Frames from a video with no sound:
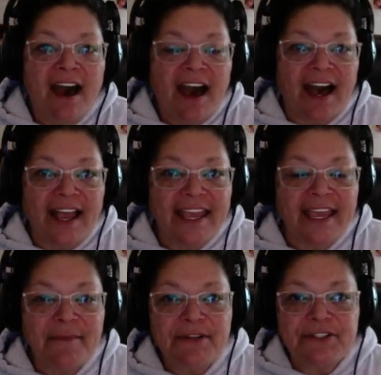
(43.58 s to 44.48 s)
I
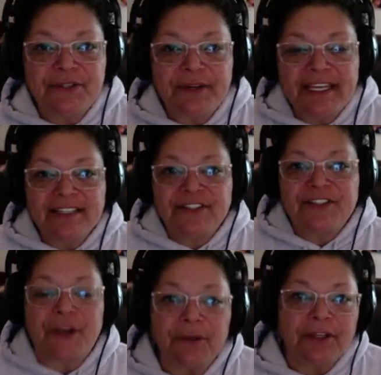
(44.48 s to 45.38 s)
am doing it
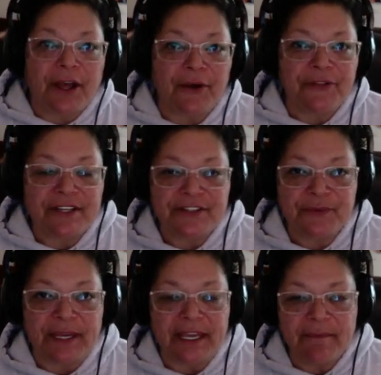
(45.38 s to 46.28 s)
solo this
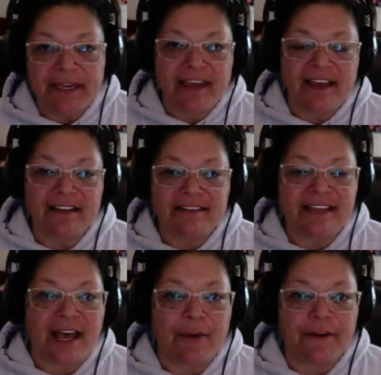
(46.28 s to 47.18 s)
week because
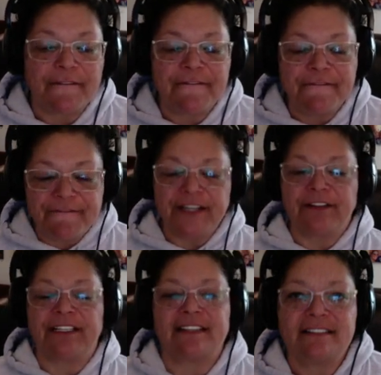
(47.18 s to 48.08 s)
our
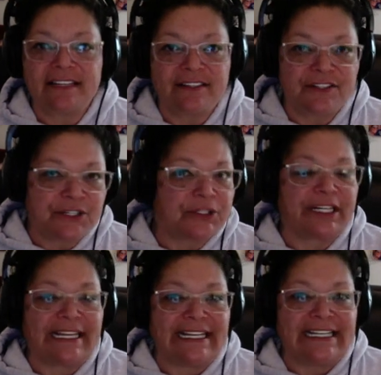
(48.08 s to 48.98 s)
fearless
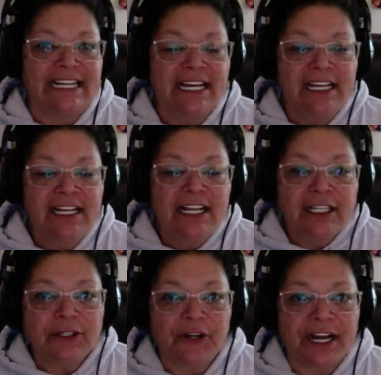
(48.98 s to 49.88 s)
historian
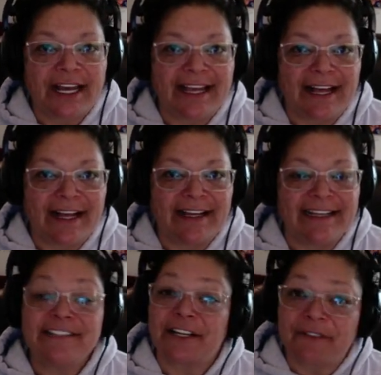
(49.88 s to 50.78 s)
Laura uh,
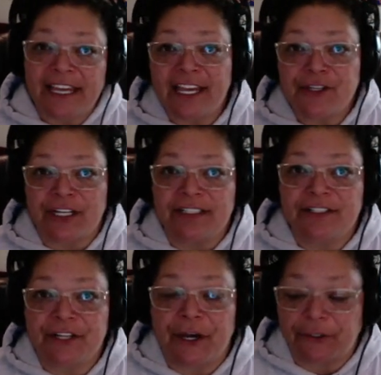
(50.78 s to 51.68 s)
is on vacation.
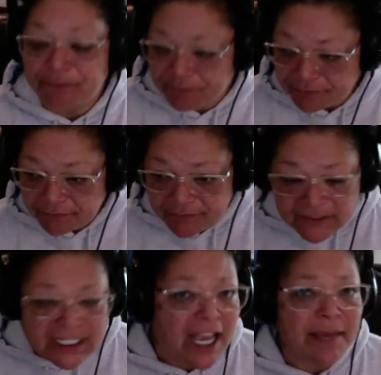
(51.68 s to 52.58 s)
So
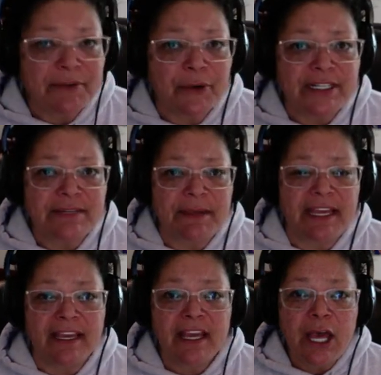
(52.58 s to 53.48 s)
I am going to
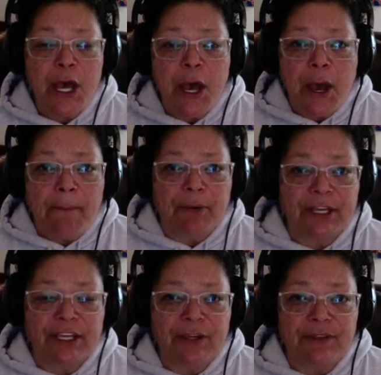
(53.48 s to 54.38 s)
be
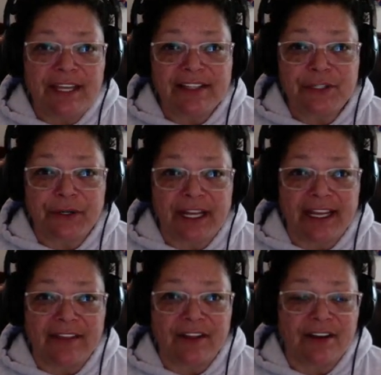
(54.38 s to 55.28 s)
bringing you the history
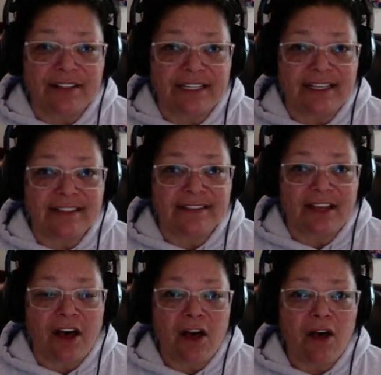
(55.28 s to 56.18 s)
and the hauntings
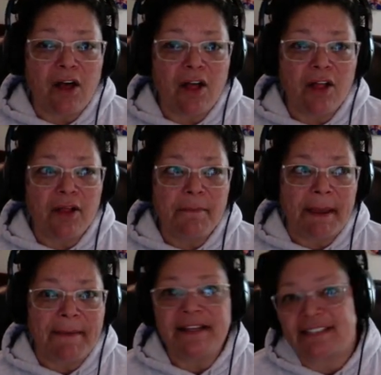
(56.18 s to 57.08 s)
all by
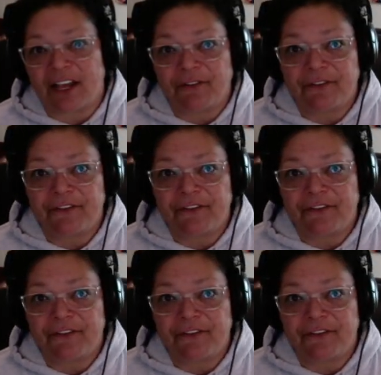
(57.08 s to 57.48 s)
myself.